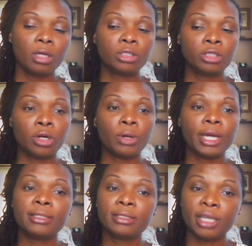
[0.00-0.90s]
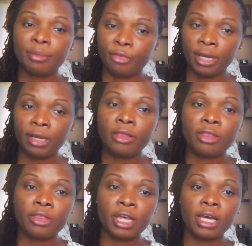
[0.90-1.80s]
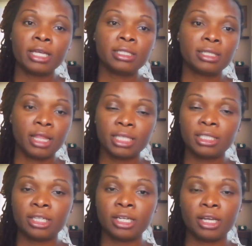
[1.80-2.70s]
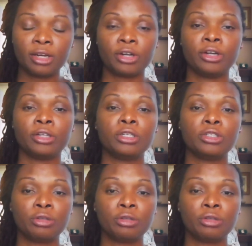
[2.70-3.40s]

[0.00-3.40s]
So in summary, this study occurred